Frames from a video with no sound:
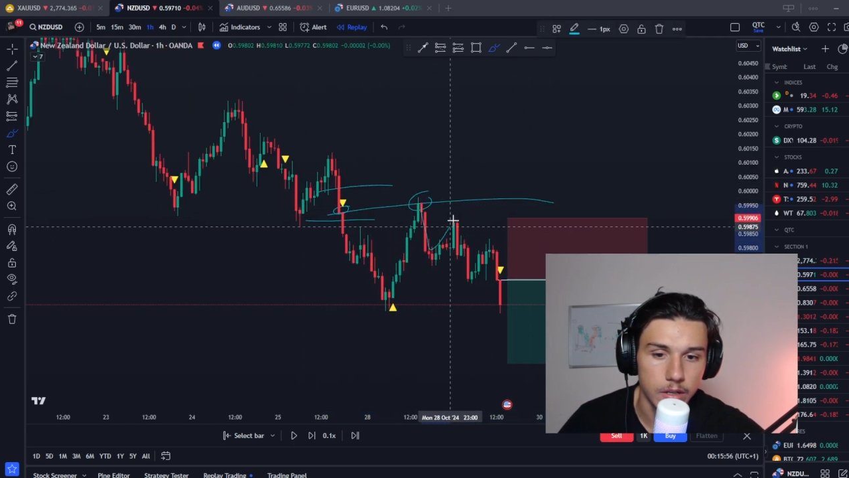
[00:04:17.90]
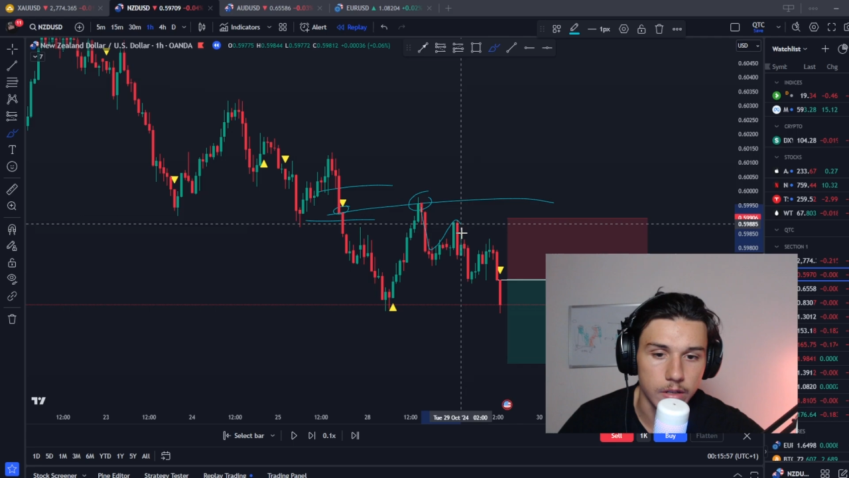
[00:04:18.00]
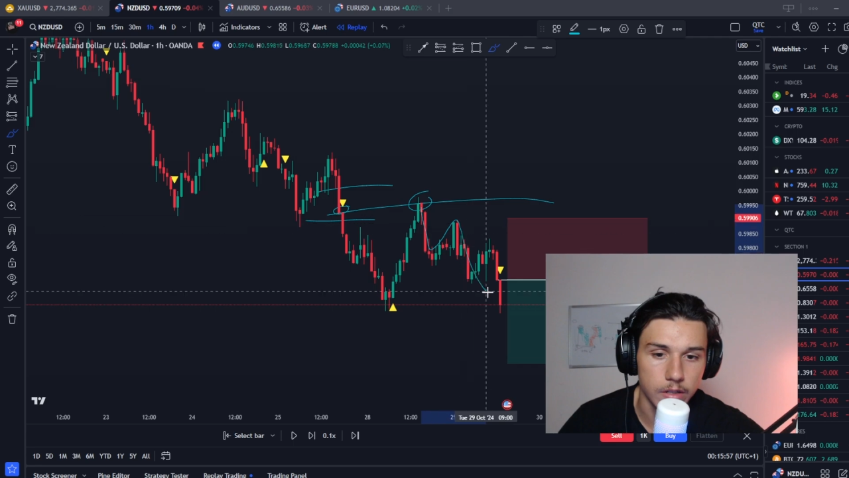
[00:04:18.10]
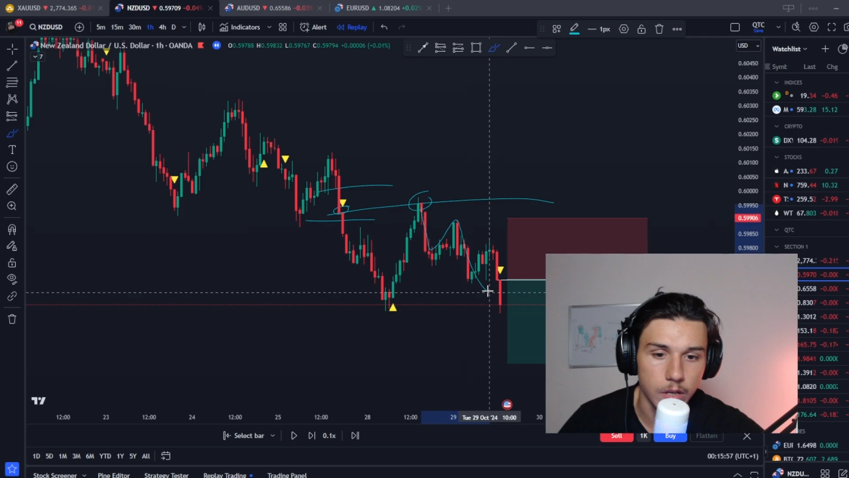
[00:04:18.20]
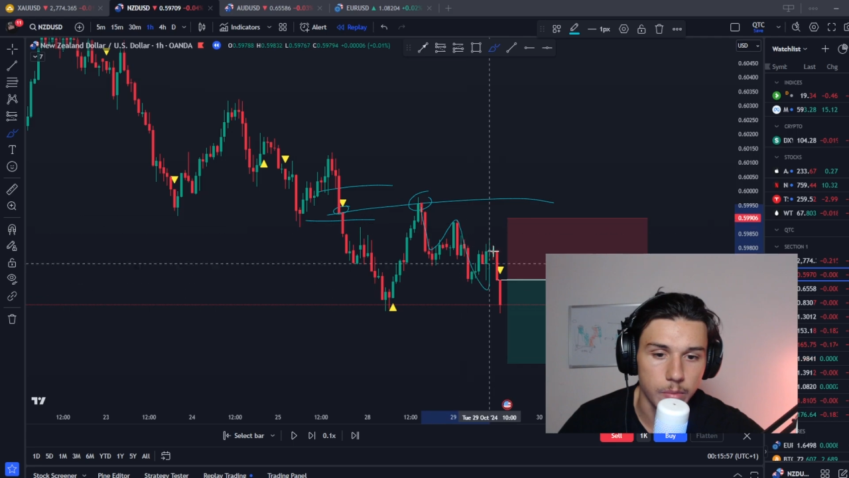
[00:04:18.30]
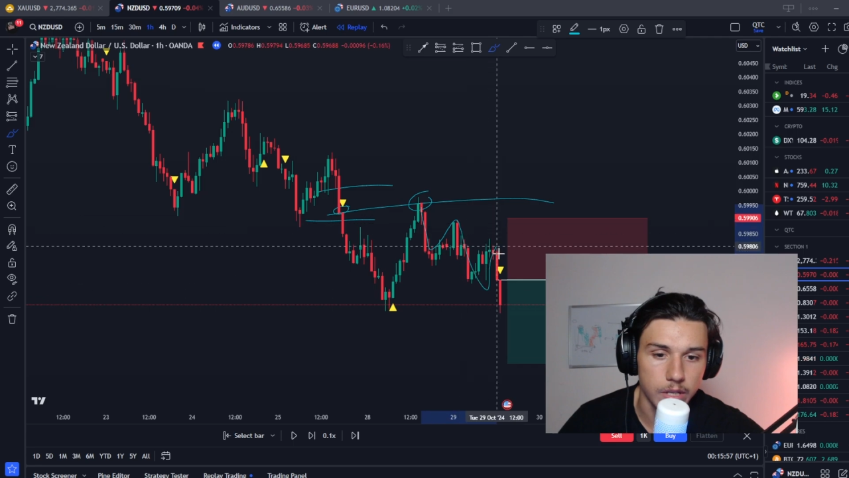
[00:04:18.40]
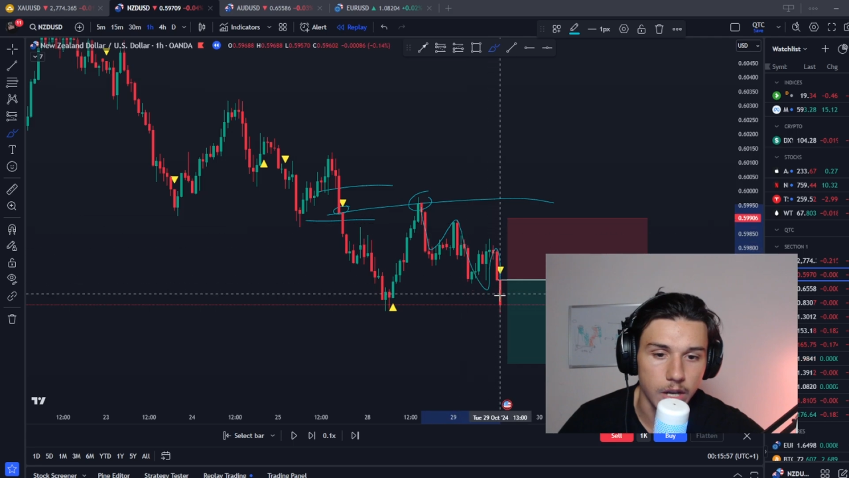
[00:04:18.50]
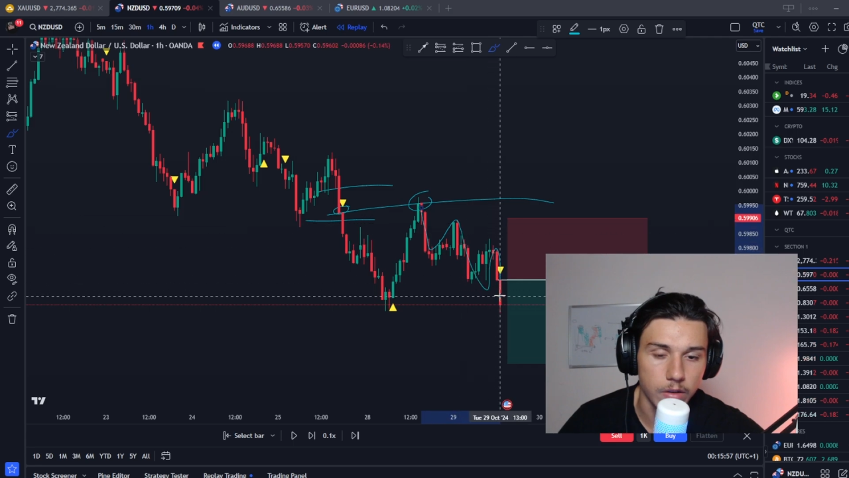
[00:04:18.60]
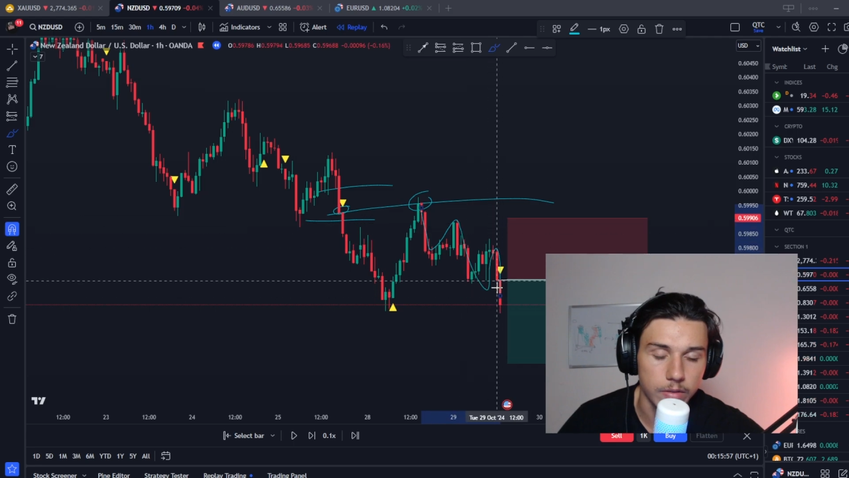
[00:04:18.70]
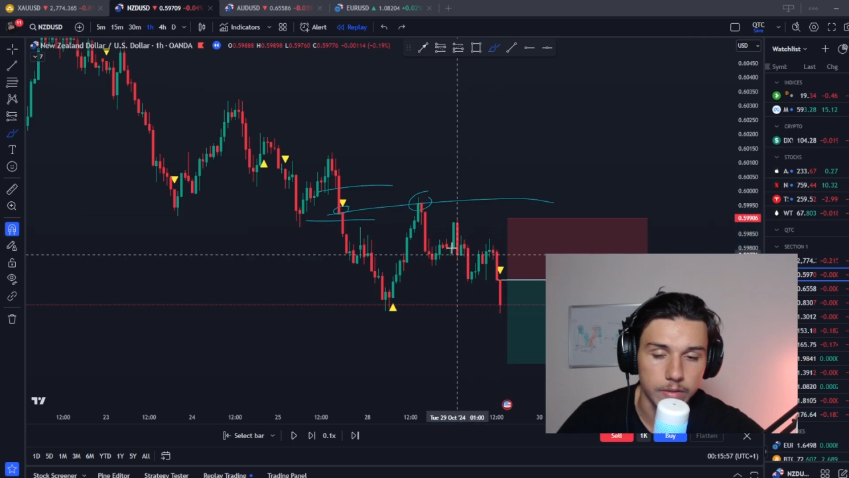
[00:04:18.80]
coming
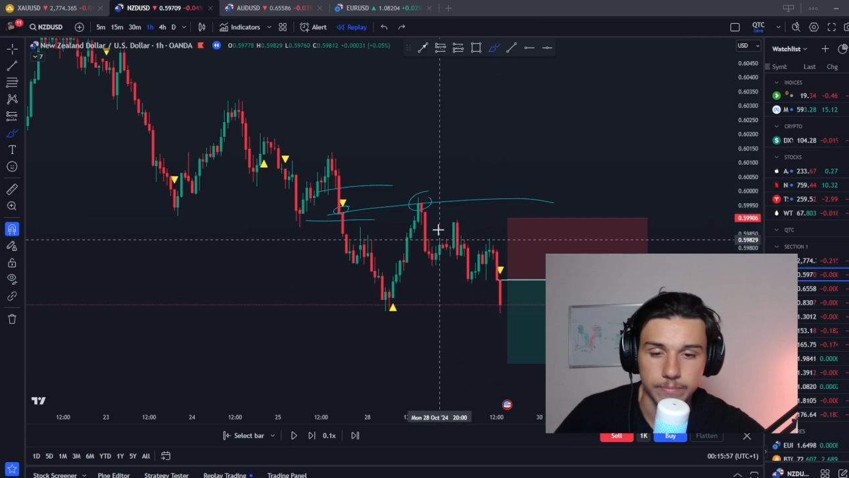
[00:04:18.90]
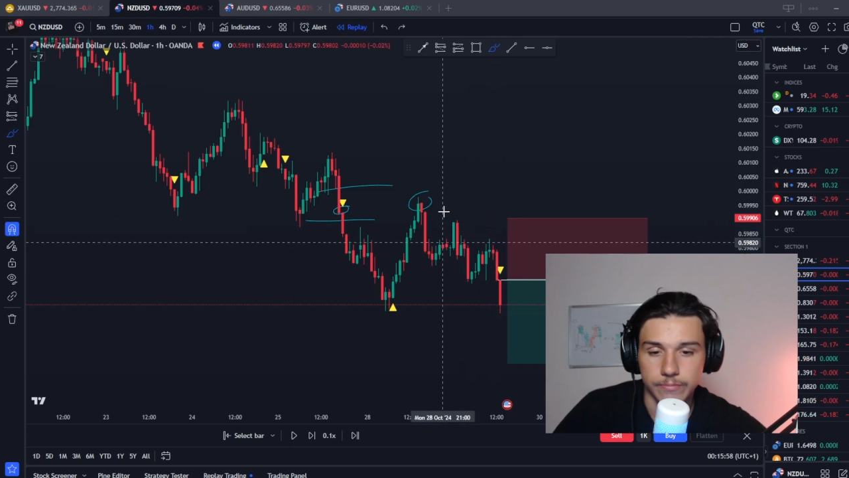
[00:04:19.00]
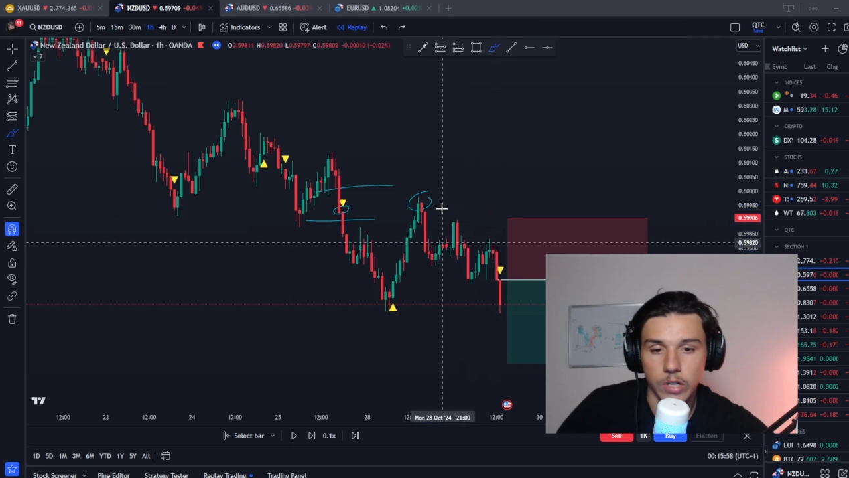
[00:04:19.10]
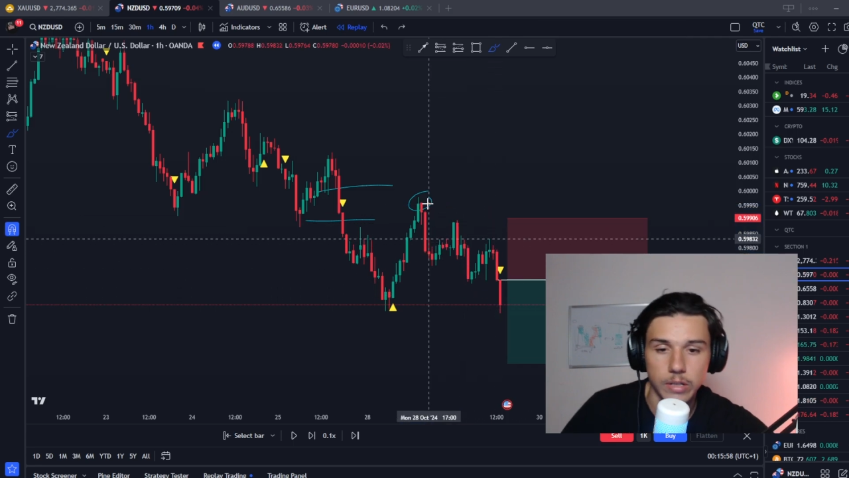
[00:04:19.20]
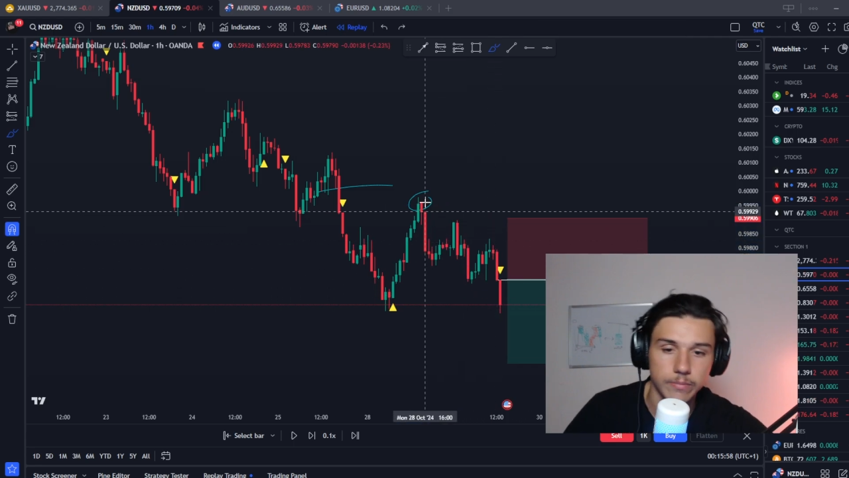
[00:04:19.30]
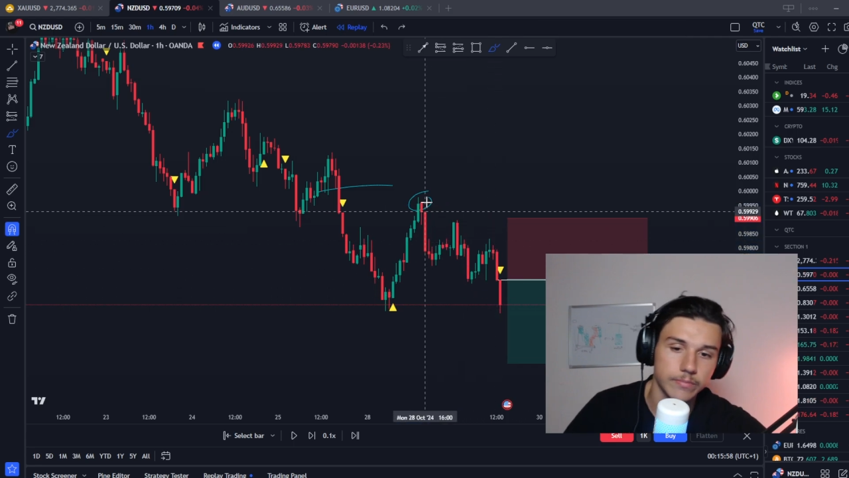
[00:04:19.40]
down, right?